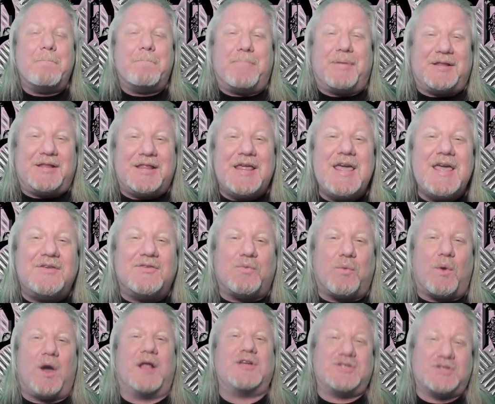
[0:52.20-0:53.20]
please
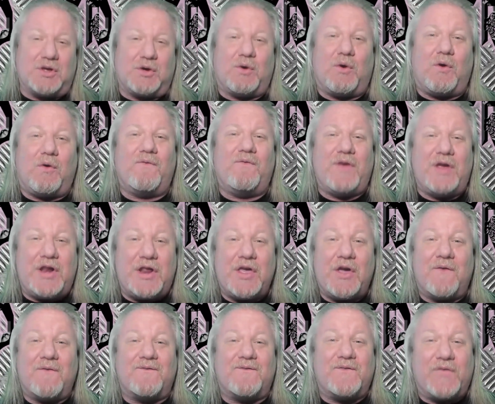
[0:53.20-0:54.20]
watch the whole
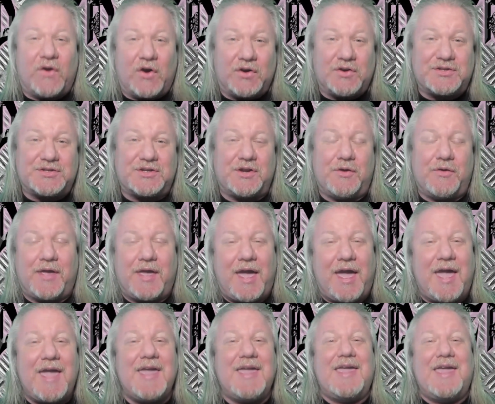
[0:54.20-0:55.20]
video first,
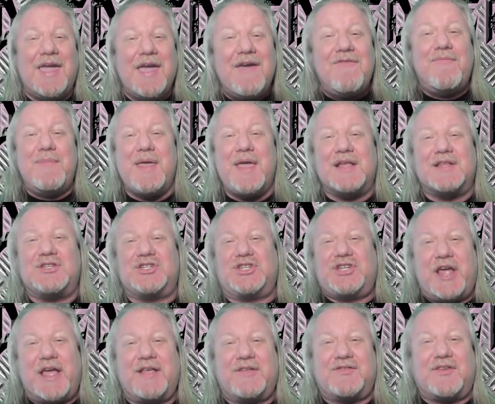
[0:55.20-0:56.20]
okay? Give me a
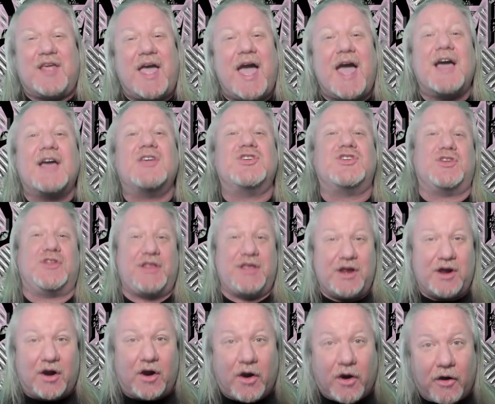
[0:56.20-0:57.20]
chance to
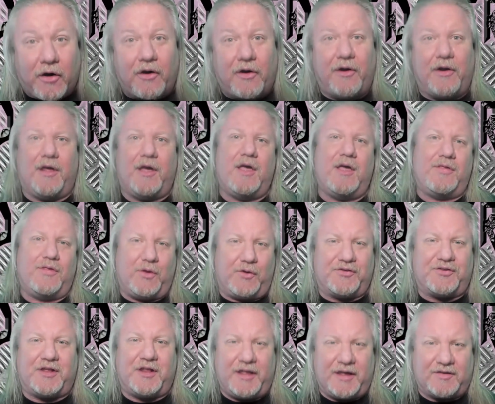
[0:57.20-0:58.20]
actually earn
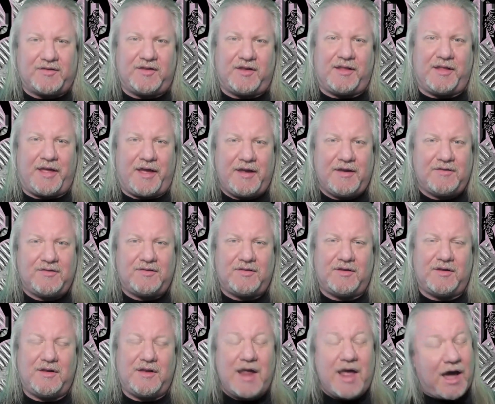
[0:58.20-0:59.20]
those clicks and likes.
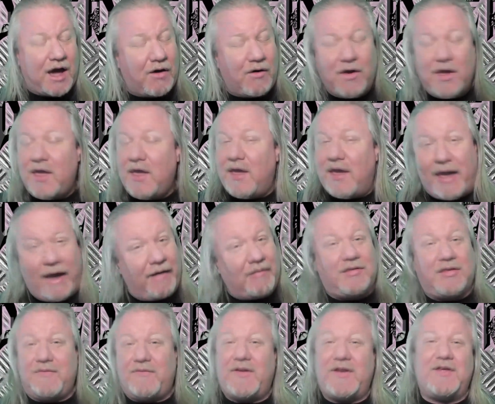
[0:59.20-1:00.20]
Now,
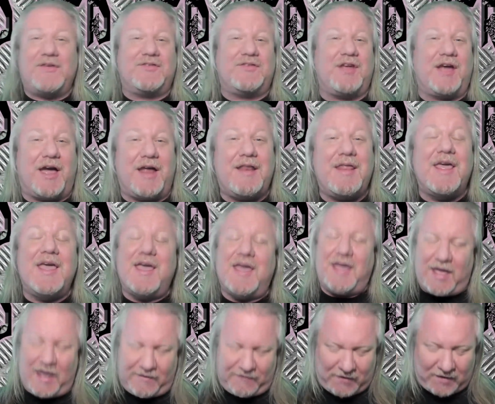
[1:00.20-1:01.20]
after the video's done,
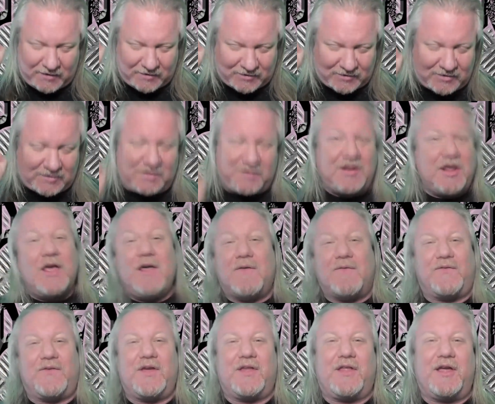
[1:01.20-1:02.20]
if you still
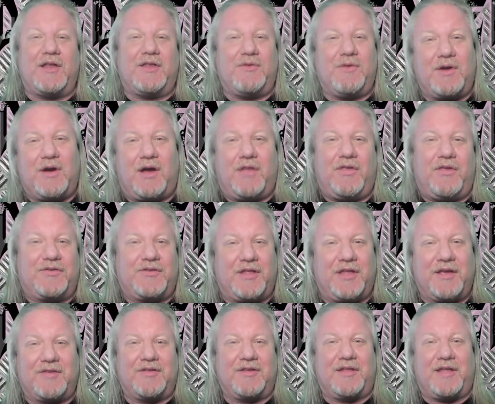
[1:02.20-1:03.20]
feel like doing all those
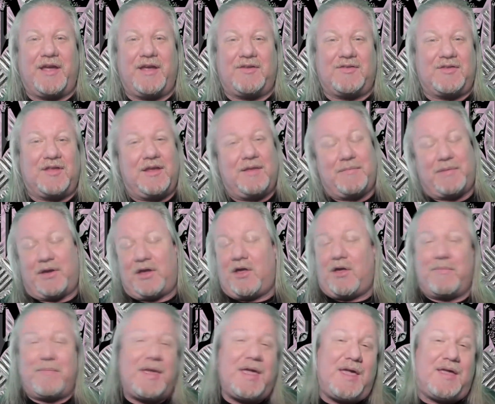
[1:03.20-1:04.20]
clicks and likes, then by
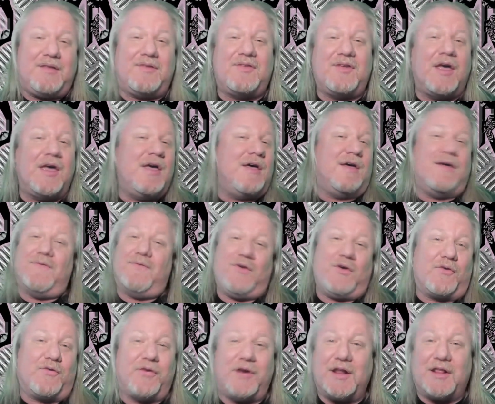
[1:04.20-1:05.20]
all means,
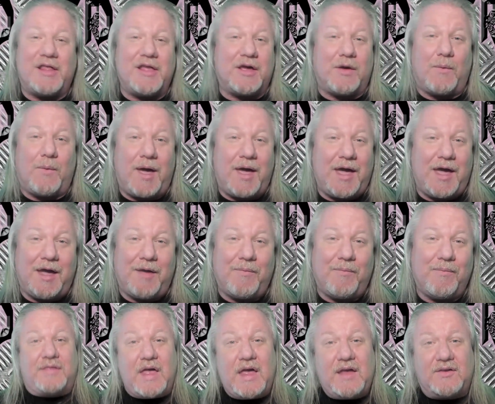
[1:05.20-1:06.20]
feel free to click away.
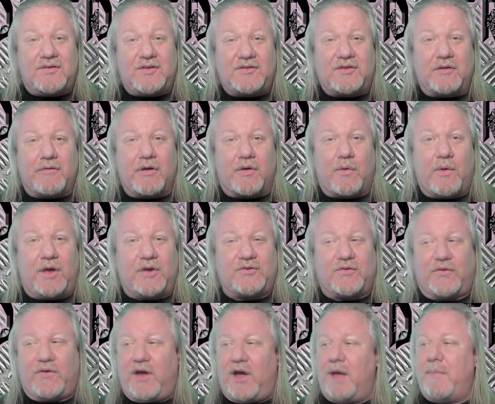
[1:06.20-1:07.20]
This is a
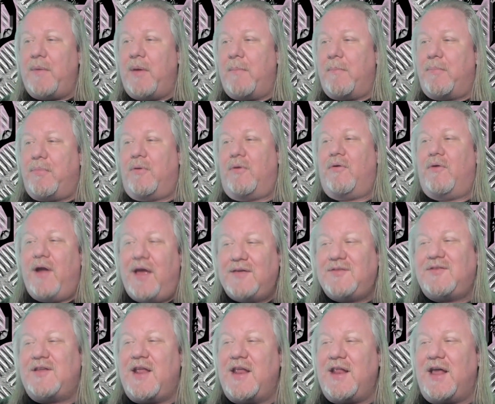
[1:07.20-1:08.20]
request from
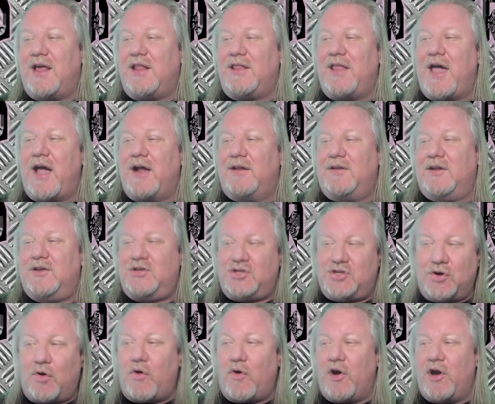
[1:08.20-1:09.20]
President-elect
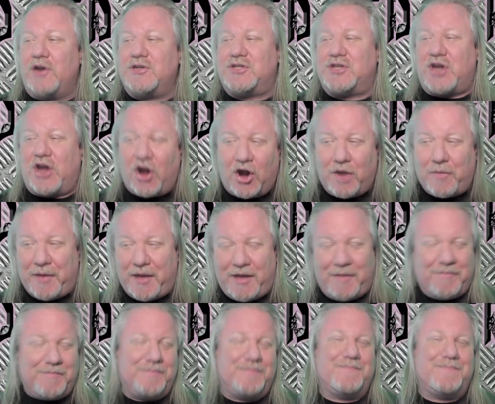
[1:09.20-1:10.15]
George Kirby.